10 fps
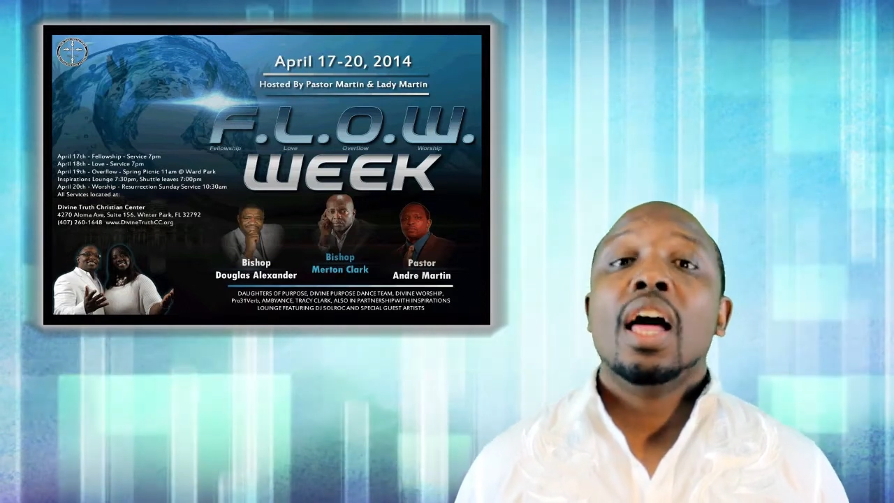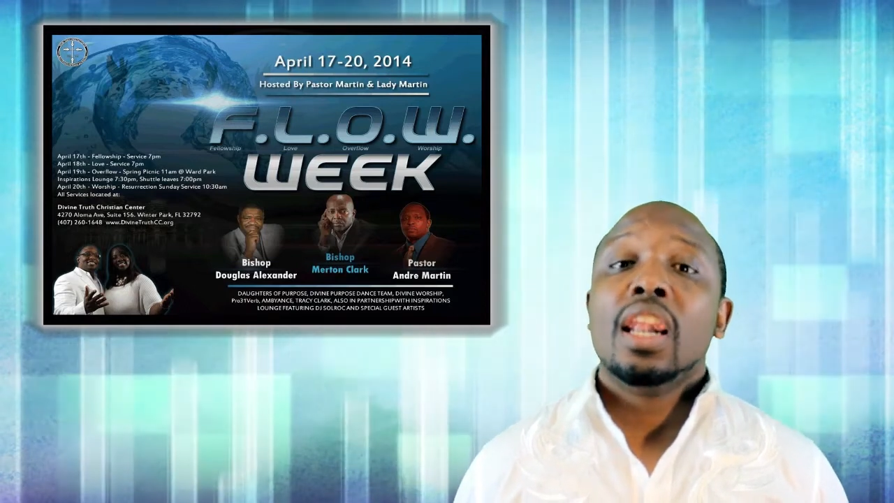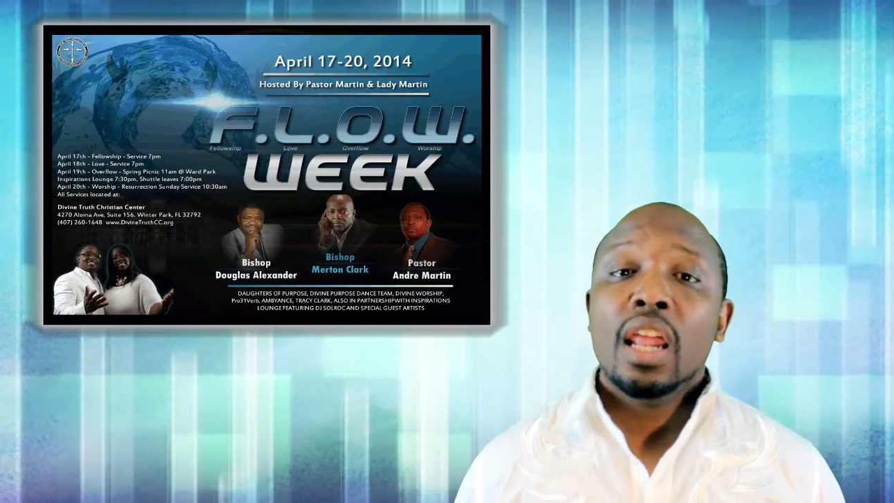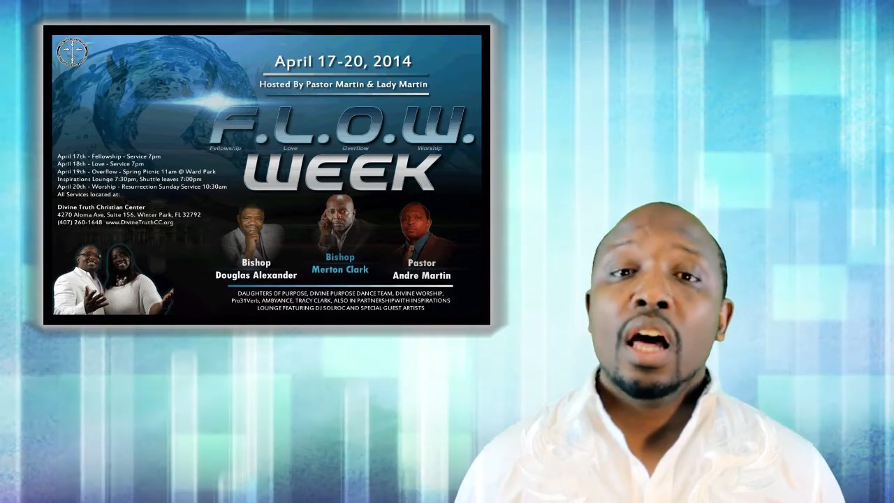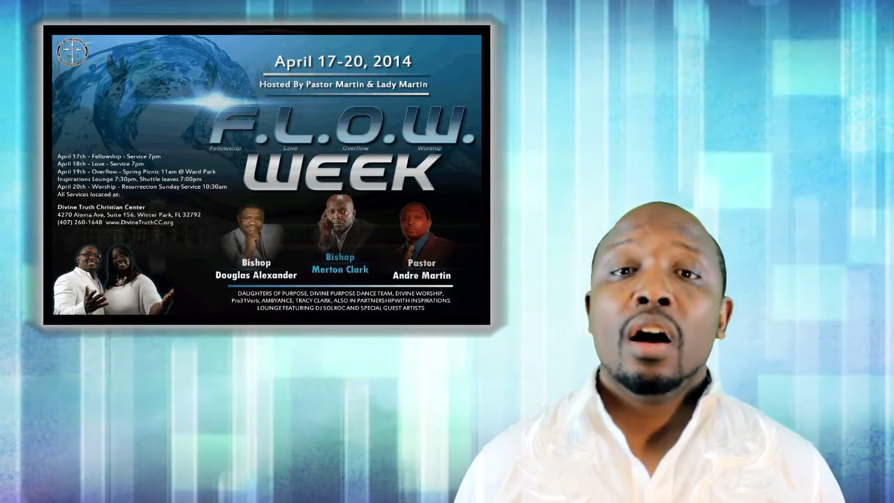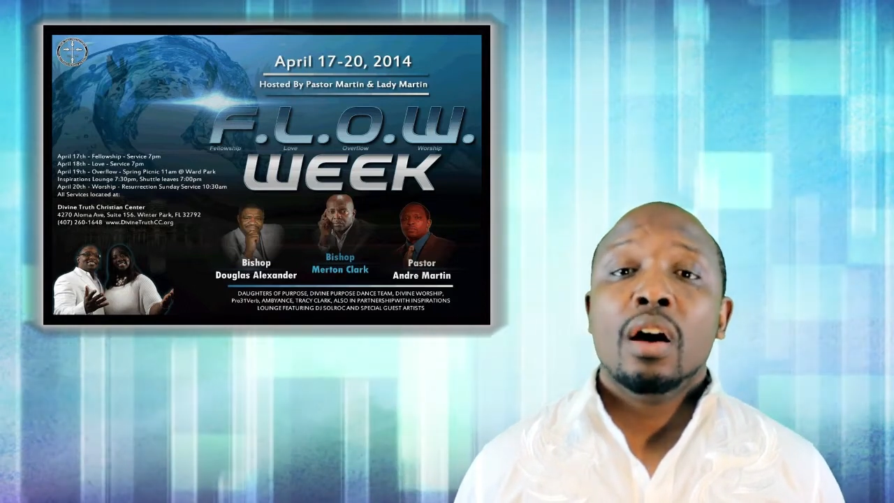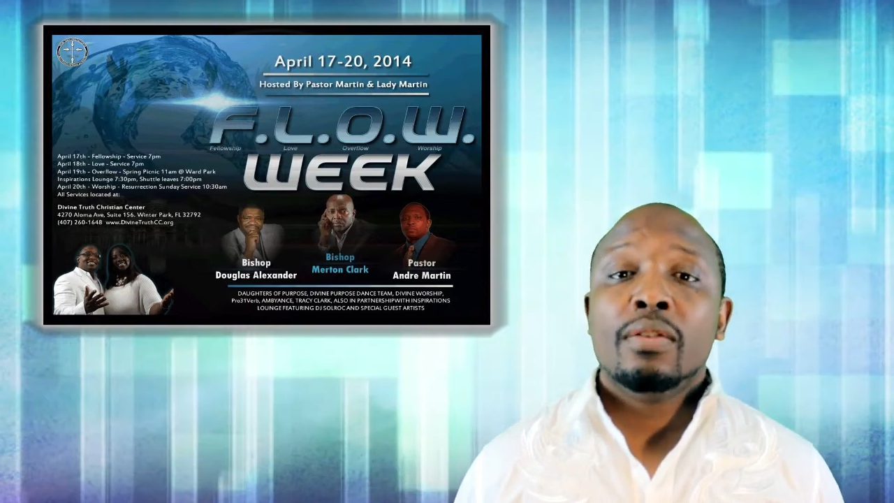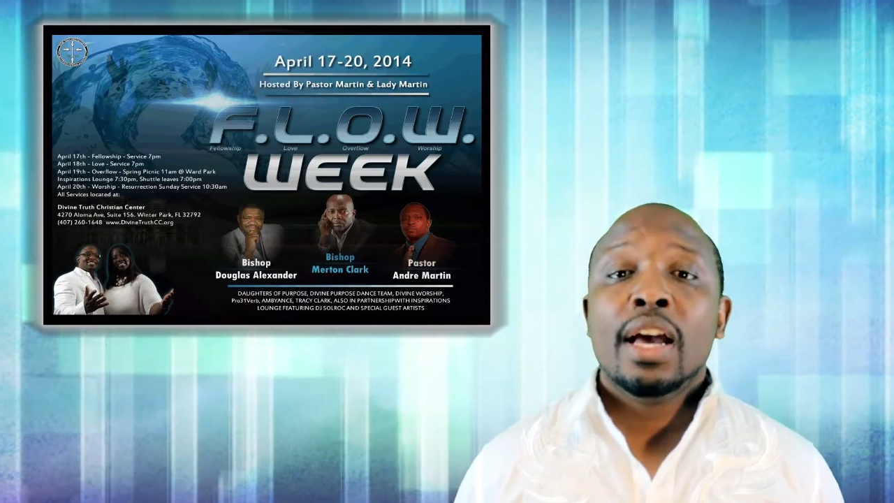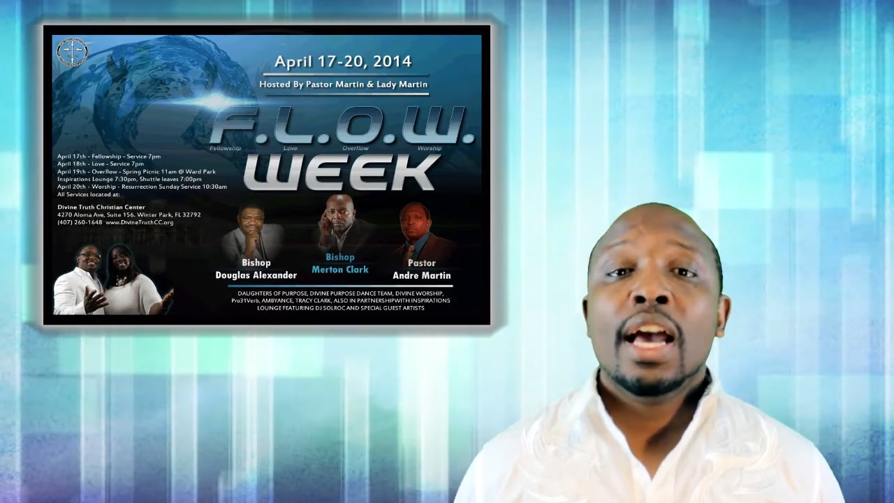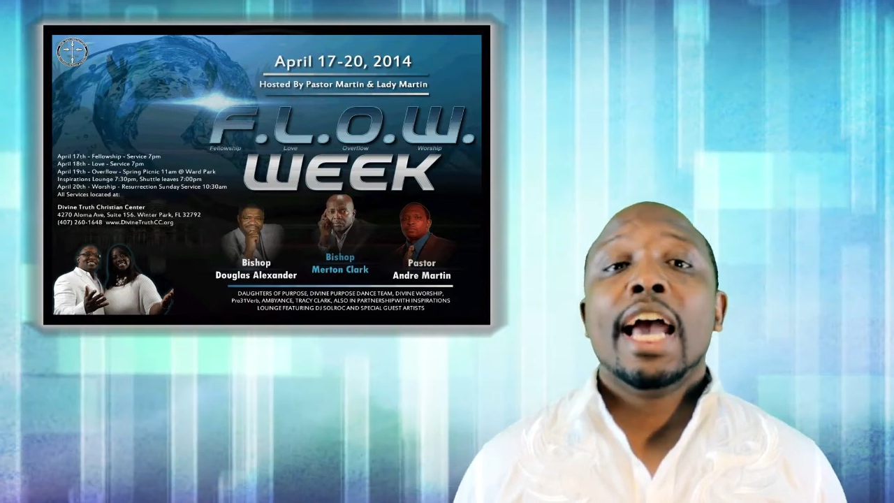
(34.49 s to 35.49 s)
love,
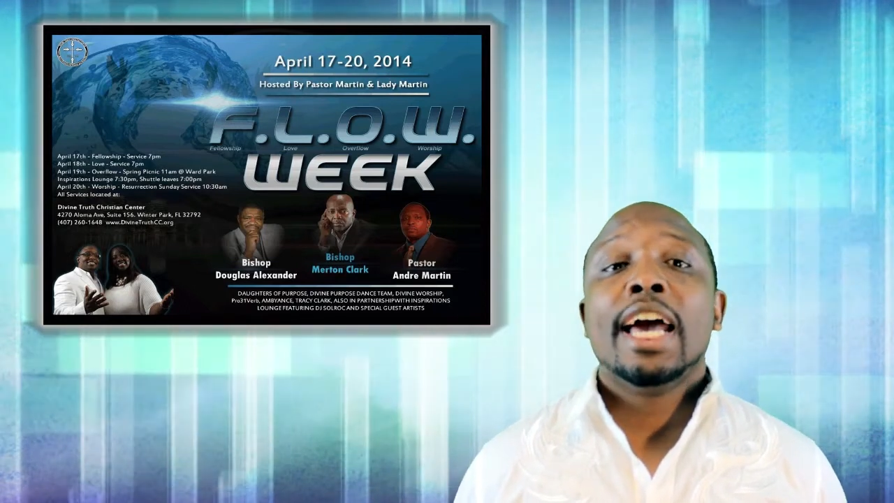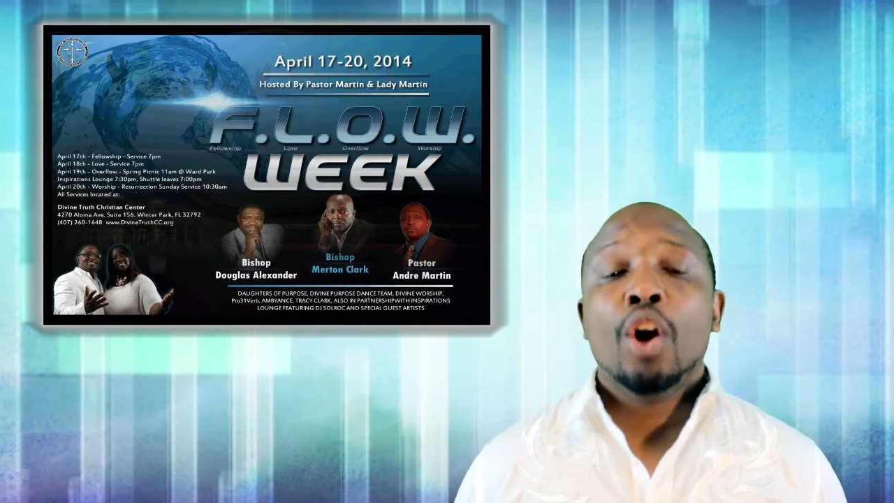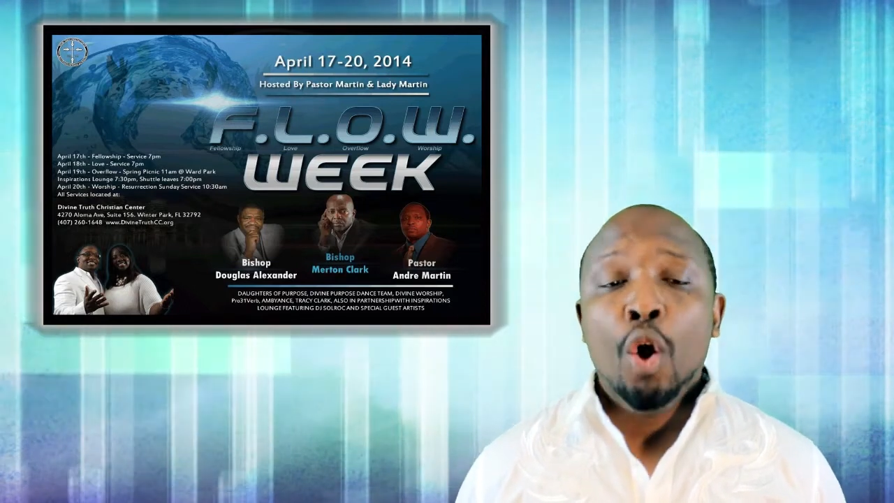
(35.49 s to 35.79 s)
and